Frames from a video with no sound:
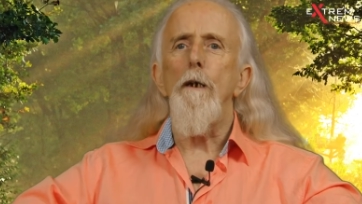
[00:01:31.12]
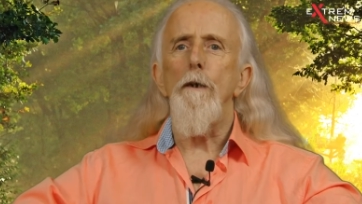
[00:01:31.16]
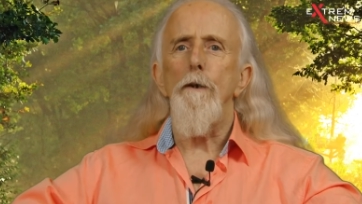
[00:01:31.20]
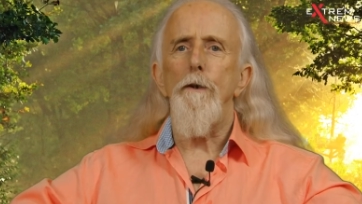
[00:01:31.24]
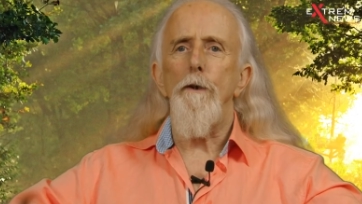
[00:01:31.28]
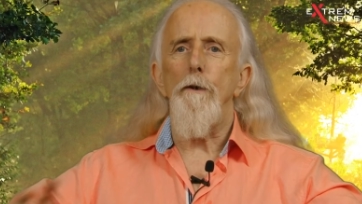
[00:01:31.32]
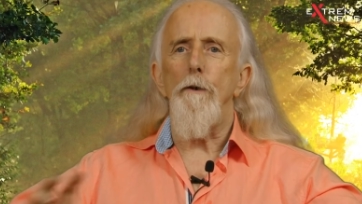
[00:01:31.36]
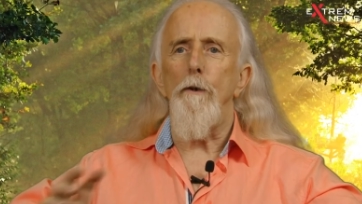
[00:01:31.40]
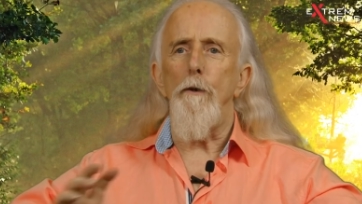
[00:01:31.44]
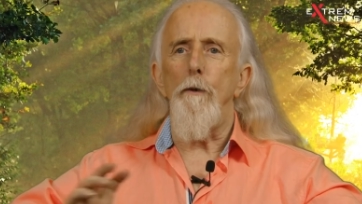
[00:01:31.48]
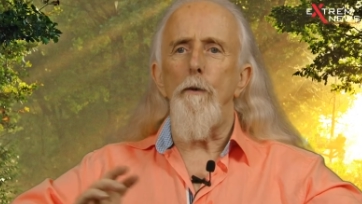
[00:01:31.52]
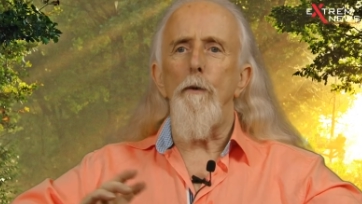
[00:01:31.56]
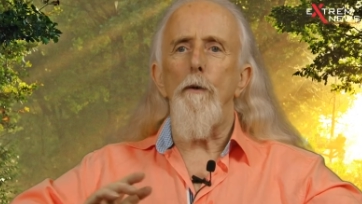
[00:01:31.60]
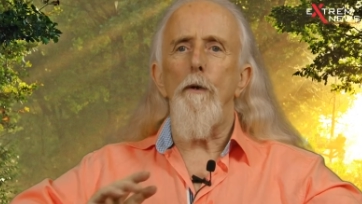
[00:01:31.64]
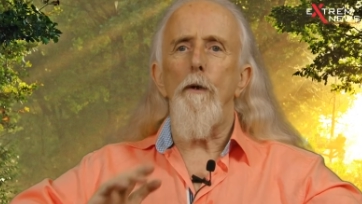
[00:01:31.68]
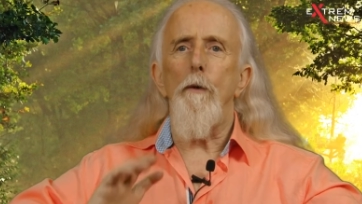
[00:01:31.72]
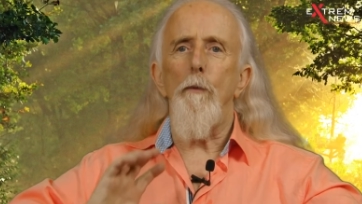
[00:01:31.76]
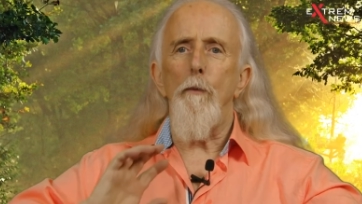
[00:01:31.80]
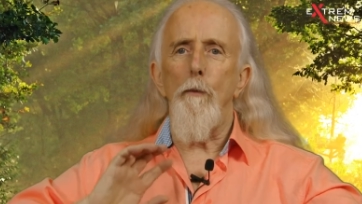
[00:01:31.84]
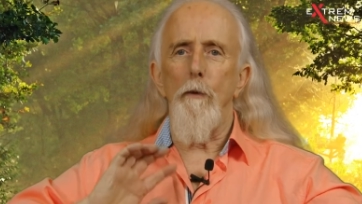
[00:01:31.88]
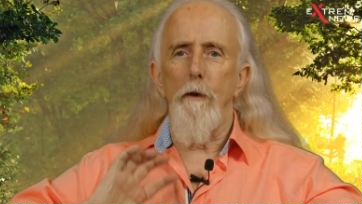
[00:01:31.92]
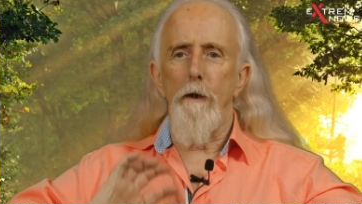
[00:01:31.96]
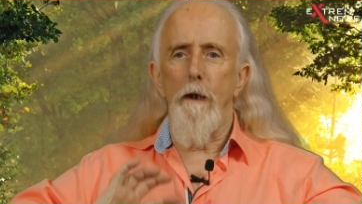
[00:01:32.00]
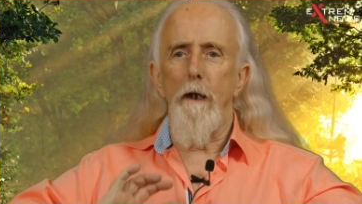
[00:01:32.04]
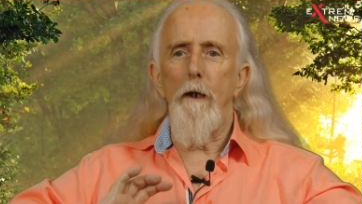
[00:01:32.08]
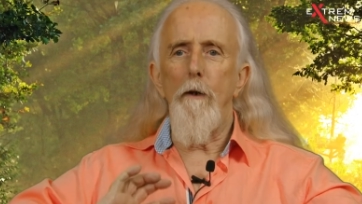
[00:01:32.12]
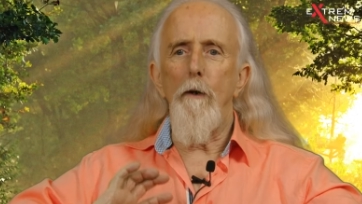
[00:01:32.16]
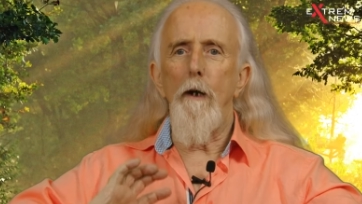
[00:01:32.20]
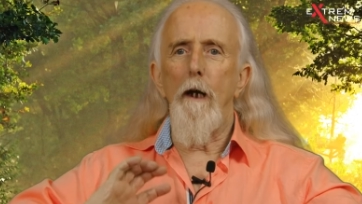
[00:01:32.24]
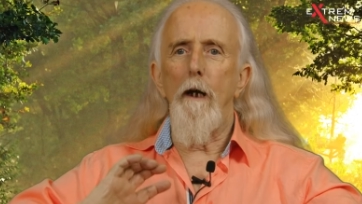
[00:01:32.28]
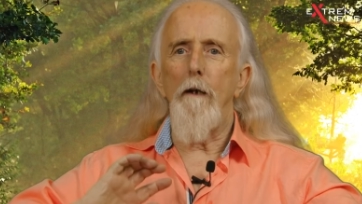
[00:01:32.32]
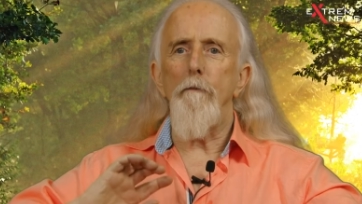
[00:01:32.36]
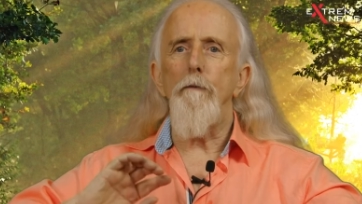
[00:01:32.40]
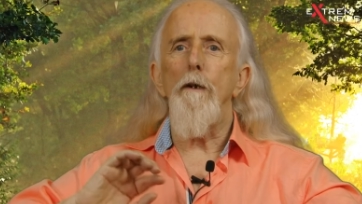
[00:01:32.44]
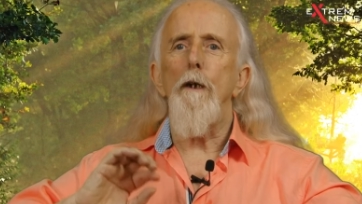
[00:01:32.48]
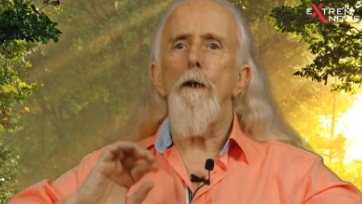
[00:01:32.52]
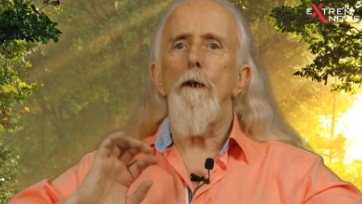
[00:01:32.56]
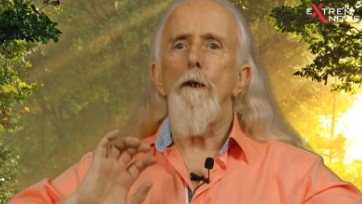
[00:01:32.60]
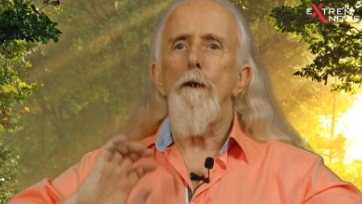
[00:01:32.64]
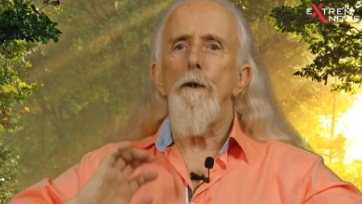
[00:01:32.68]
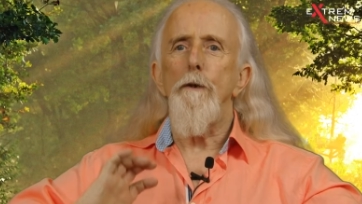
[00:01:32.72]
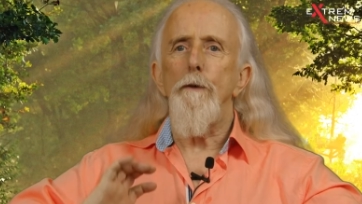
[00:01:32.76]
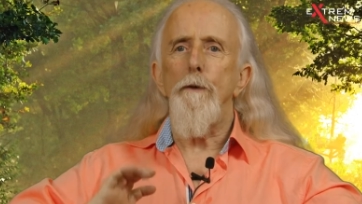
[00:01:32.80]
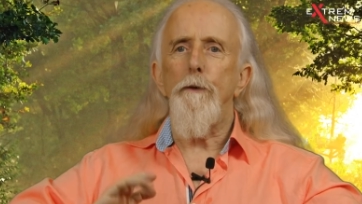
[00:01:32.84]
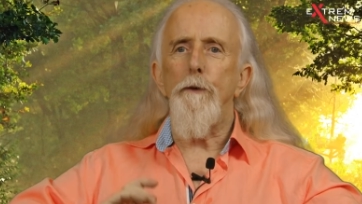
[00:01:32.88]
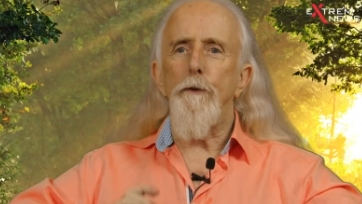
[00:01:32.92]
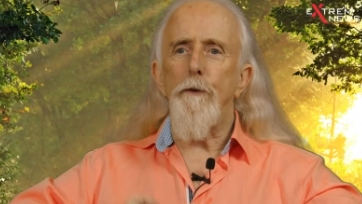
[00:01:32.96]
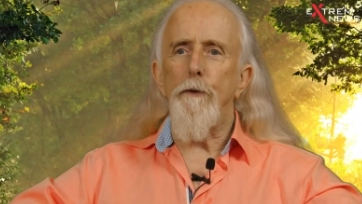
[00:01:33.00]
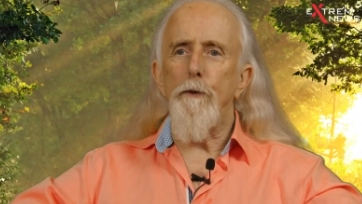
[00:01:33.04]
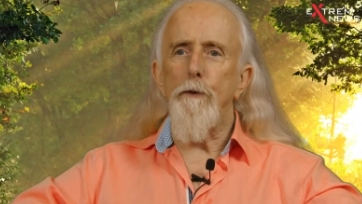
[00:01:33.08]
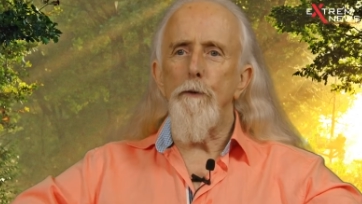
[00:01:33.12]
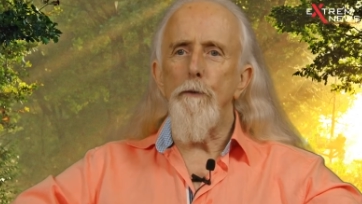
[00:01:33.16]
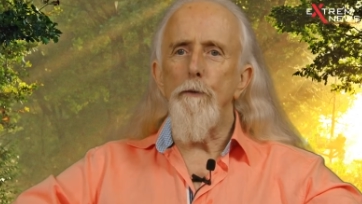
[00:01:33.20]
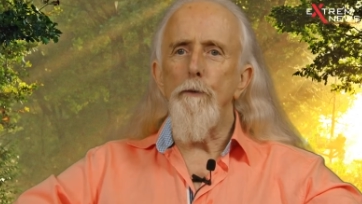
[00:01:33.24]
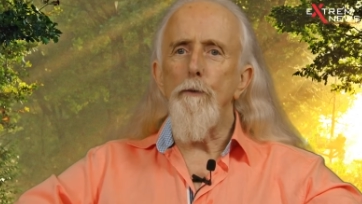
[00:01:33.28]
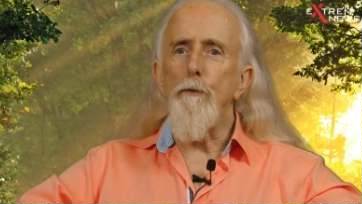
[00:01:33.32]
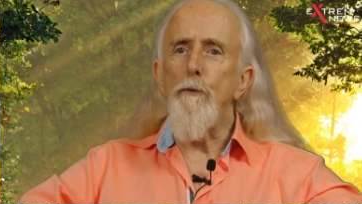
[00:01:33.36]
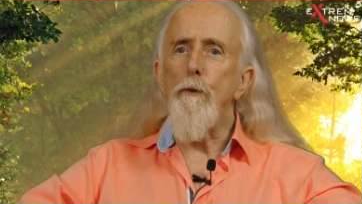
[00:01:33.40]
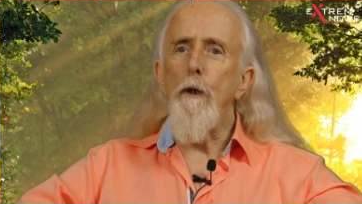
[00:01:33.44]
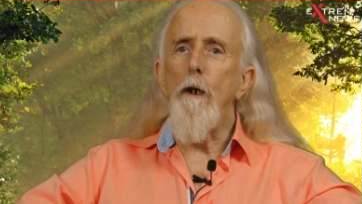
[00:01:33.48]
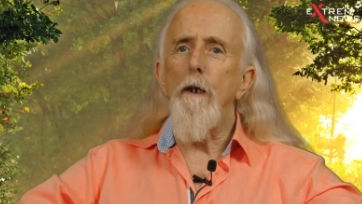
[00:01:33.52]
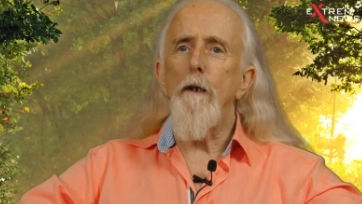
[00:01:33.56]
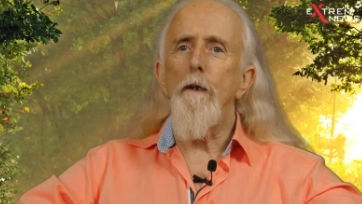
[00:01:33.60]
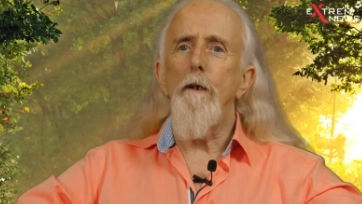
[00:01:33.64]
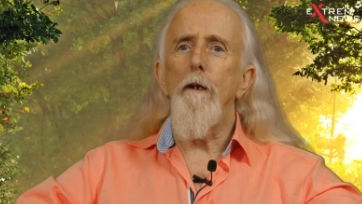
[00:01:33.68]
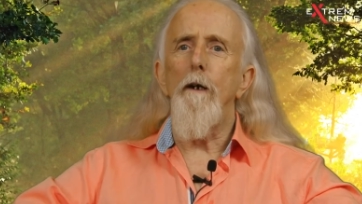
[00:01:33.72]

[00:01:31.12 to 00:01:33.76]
So, we now have two